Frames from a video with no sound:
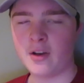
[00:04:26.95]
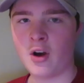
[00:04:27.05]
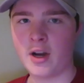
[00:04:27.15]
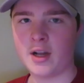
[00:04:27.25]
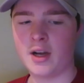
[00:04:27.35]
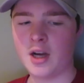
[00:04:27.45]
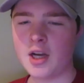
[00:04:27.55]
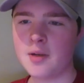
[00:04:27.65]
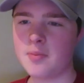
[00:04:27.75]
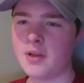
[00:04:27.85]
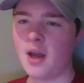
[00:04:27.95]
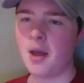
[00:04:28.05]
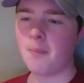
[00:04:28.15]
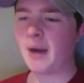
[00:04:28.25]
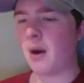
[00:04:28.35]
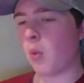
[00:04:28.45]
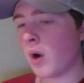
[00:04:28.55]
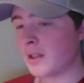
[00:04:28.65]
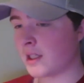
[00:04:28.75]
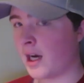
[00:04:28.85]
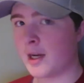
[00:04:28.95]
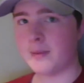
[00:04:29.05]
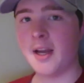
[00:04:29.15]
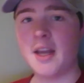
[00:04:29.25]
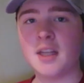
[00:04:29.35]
not hyped, but I was hyped.